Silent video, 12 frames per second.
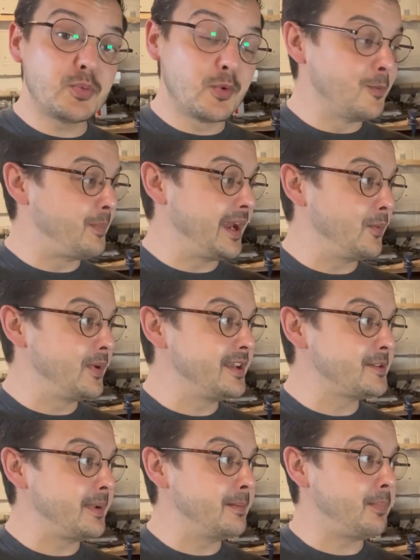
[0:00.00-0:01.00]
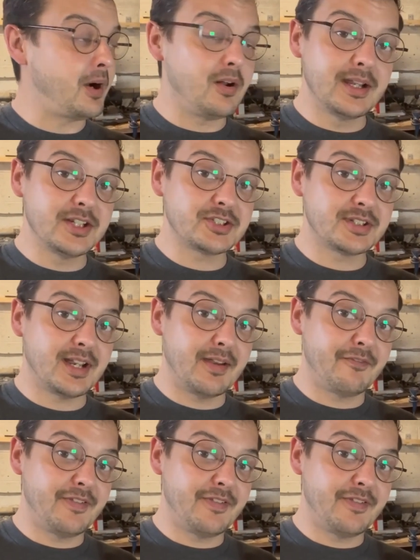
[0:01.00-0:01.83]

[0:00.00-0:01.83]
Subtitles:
will be when it's been polished and